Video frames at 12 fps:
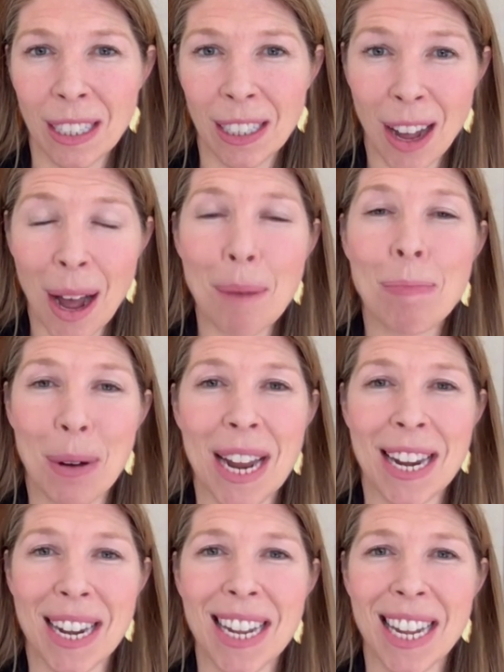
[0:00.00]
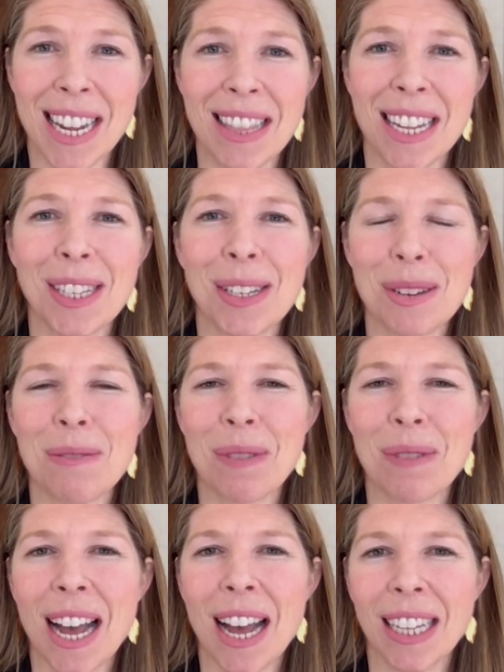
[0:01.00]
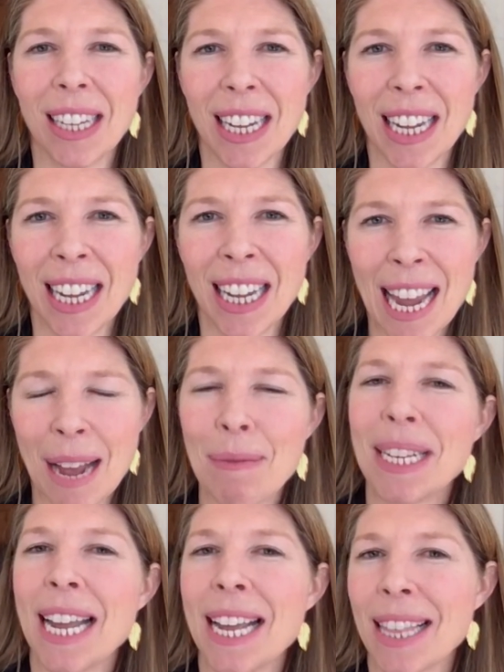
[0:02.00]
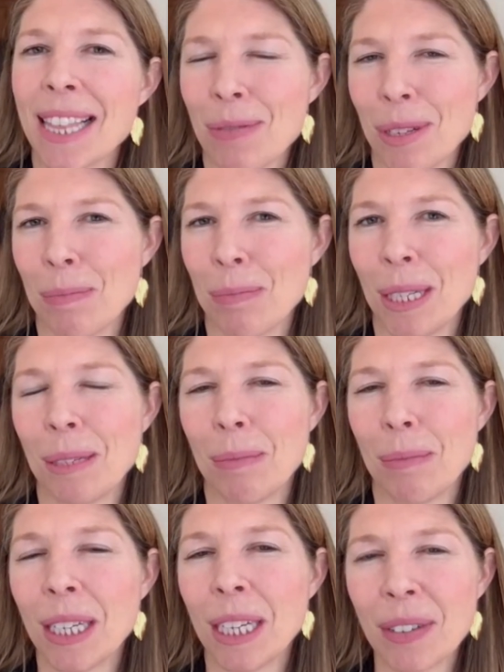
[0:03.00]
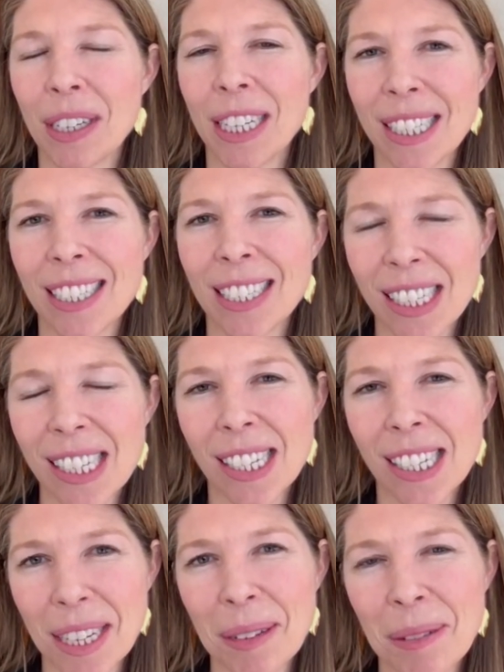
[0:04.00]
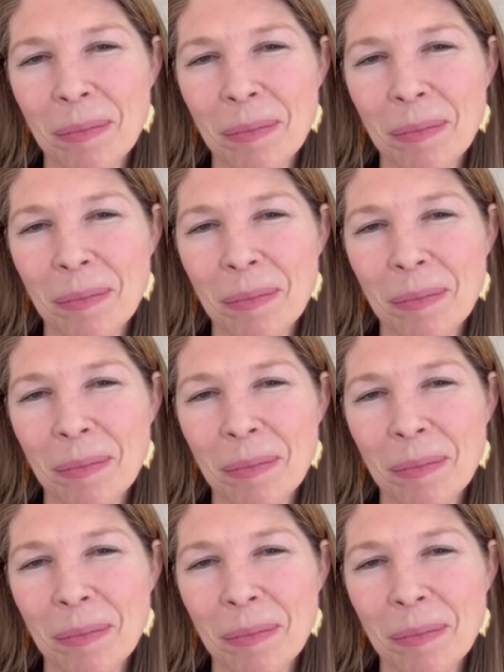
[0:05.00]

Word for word: operate in this new reality. And we take that responsibility very seriously.